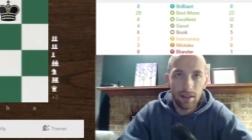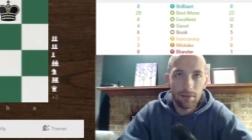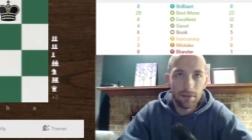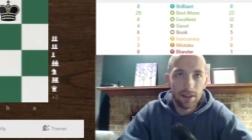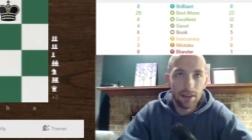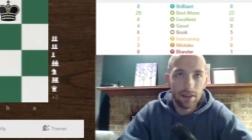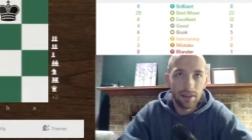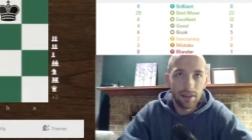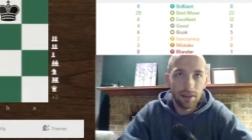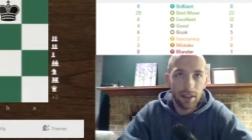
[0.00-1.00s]
to
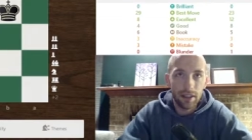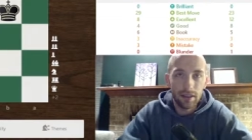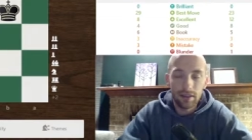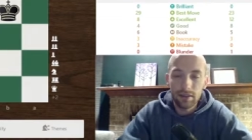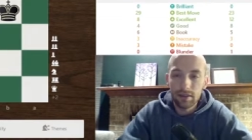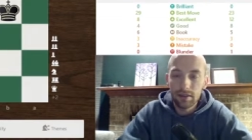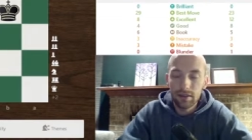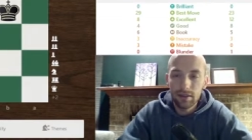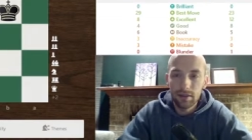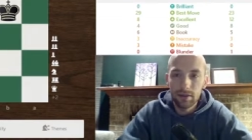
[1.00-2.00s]
try to
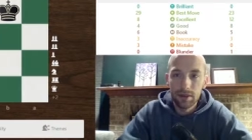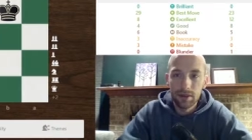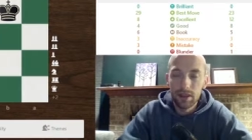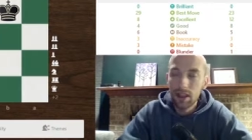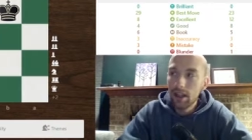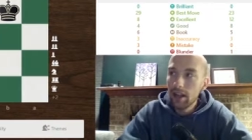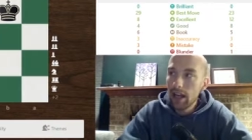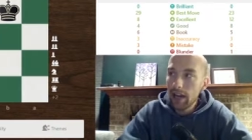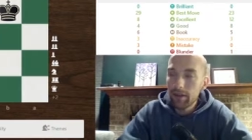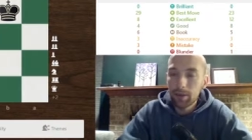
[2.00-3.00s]
use
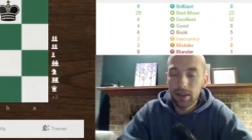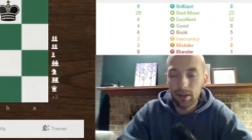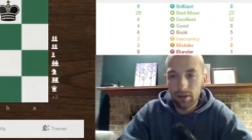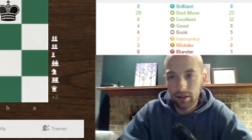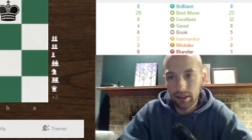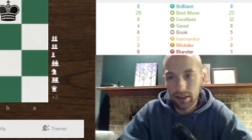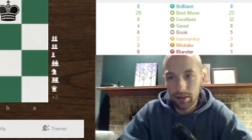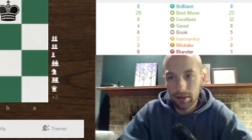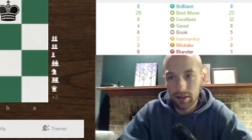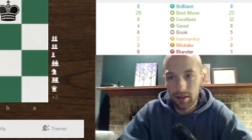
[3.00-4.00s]
have it be a learning
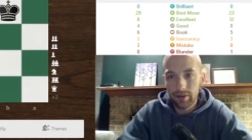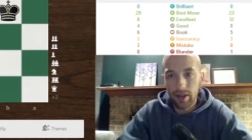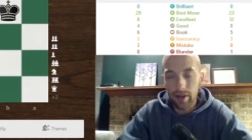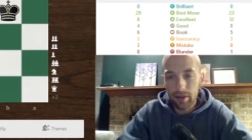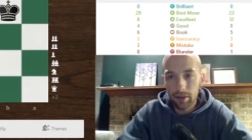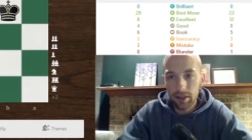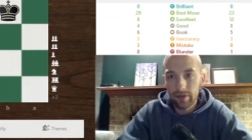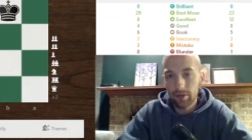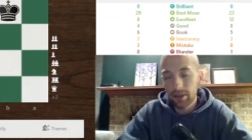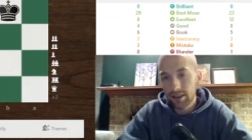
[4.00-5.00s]
experience for everybody, for
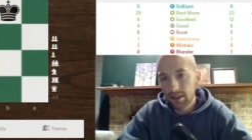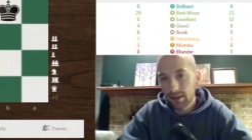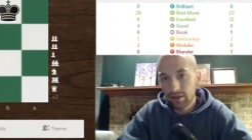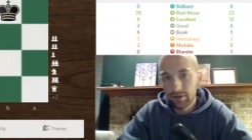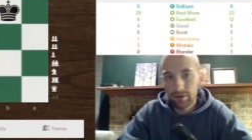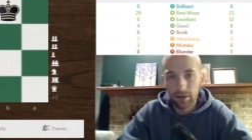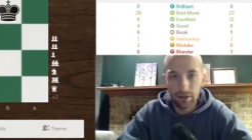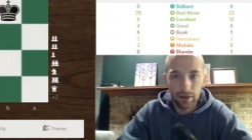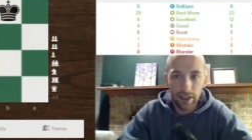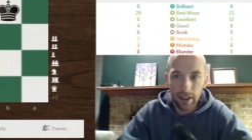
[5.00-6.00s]
myself, for you
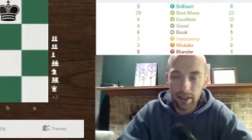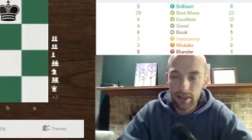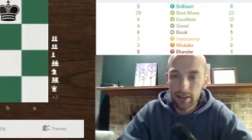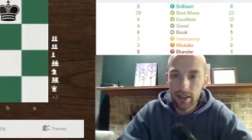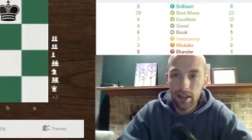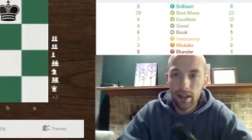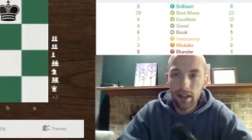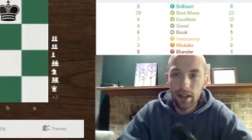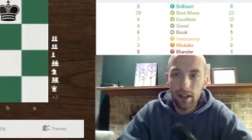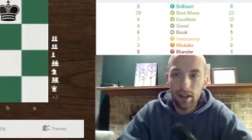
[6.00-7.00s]
guys,
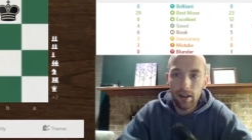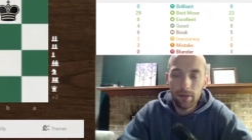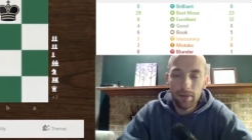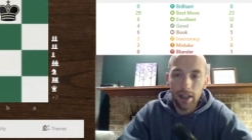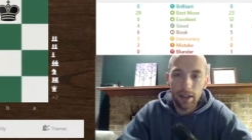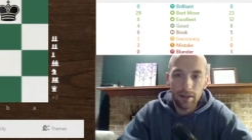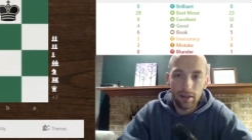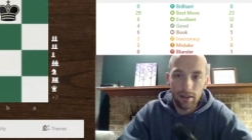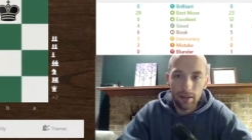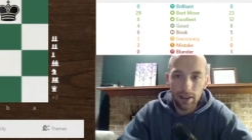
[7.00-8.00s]
and the
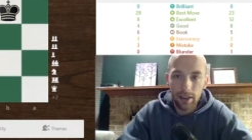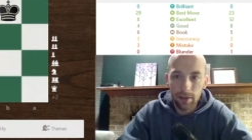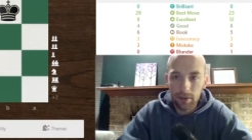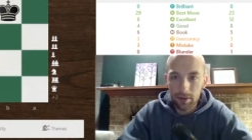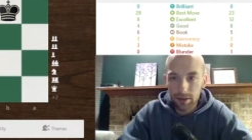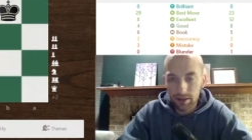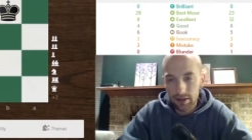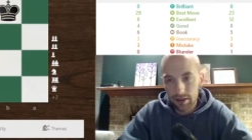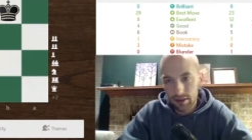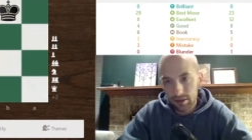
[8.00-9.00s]
learning comes with
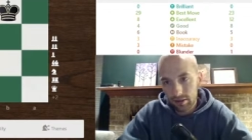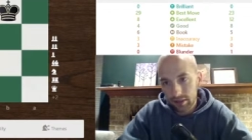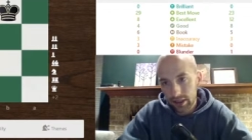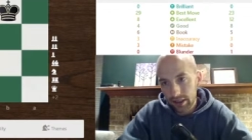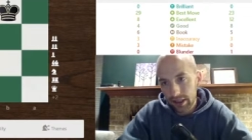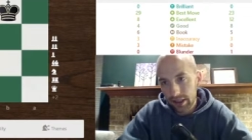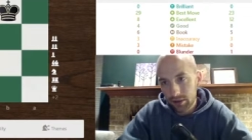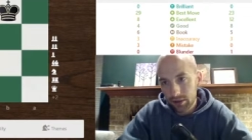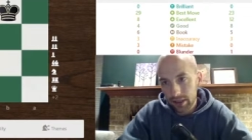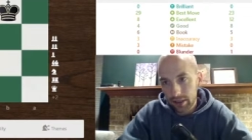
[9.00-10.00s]
looking at the
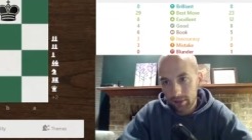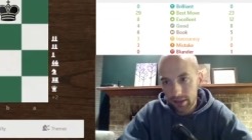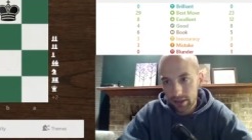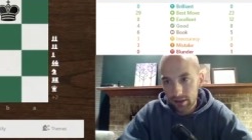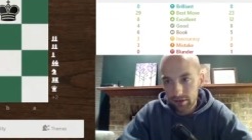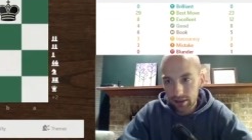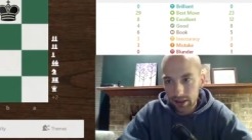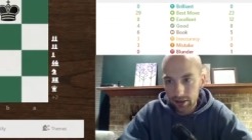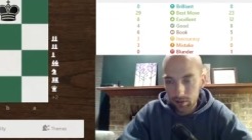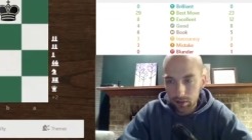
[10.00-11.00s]
actual game itself,
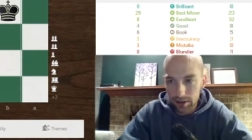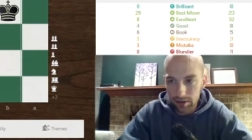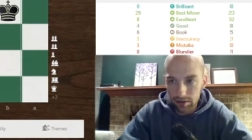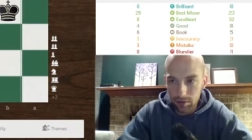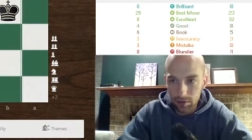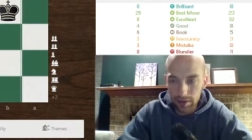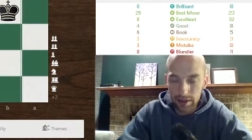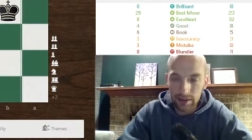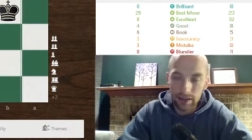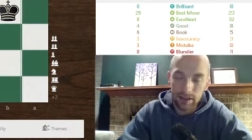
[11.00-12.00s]
not the weird quirky
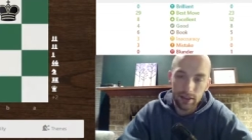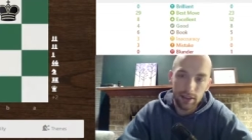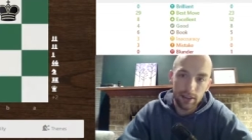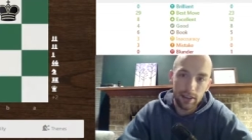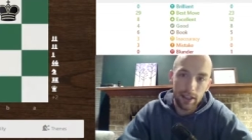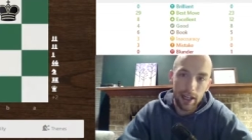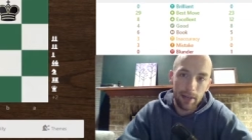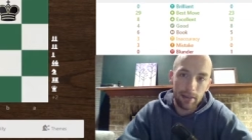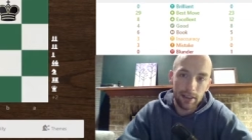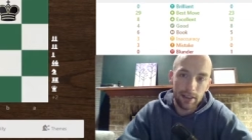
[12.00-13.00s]
thing that
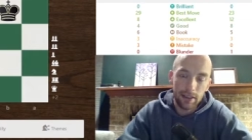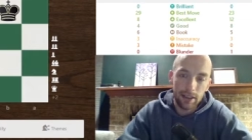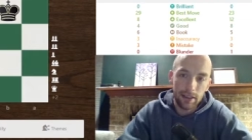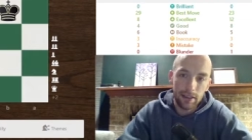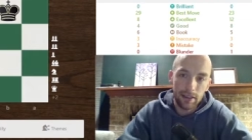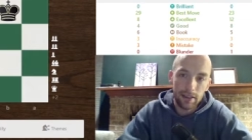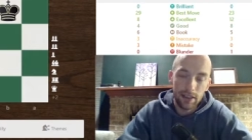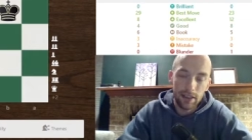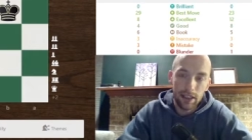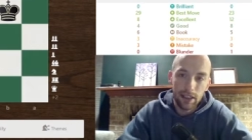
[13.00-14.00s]
happened at the end, and
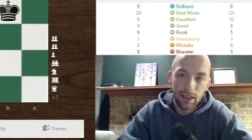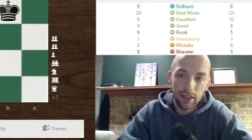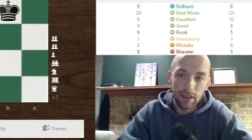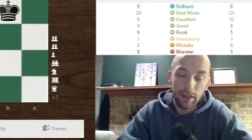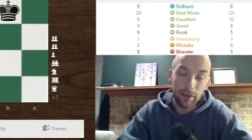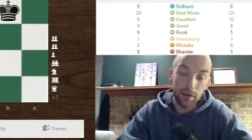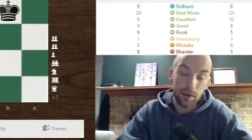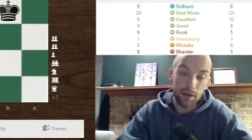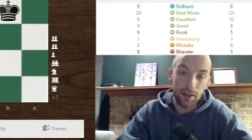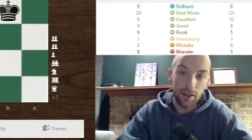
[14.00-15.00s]
that definitely was
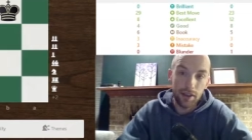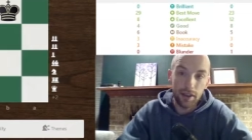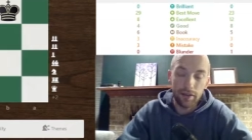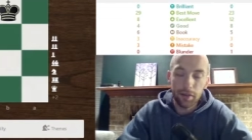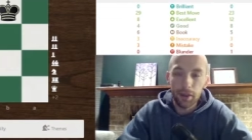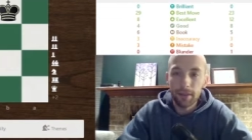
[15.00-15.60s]
frustrating for me.